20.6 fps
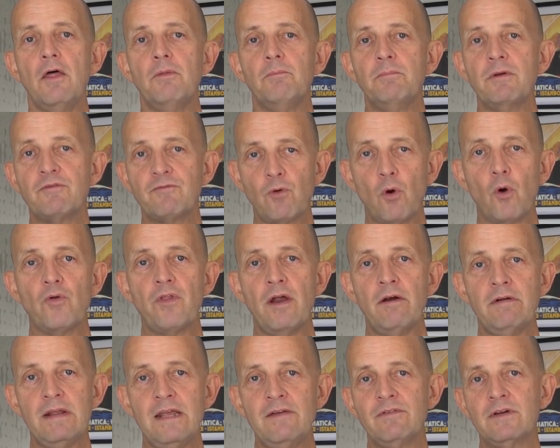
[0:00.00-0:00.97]
before
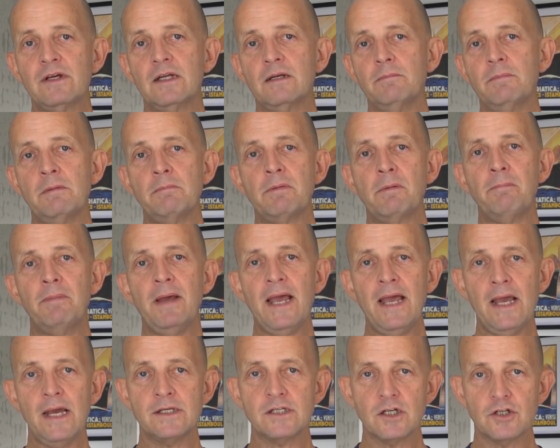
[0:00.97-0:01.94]
they're even going to be
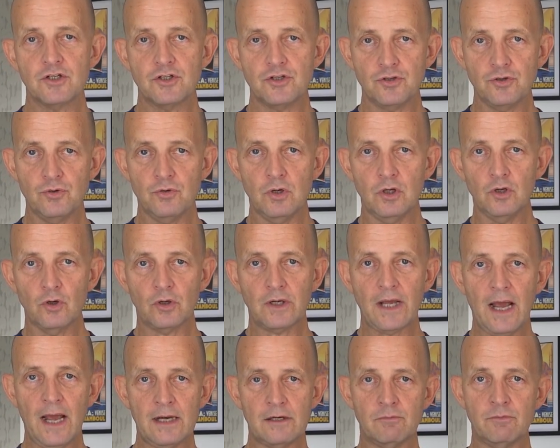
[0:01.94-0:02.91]
prepared to look
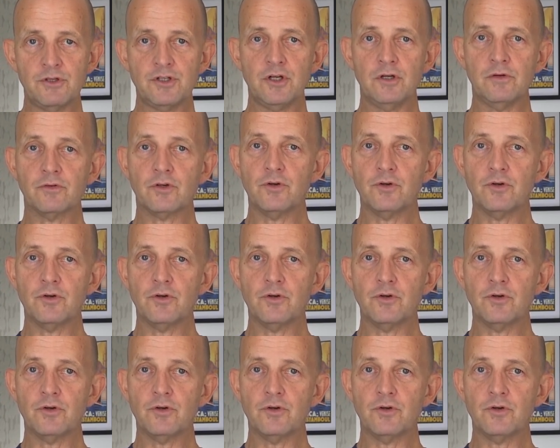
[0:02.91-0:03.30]
at return of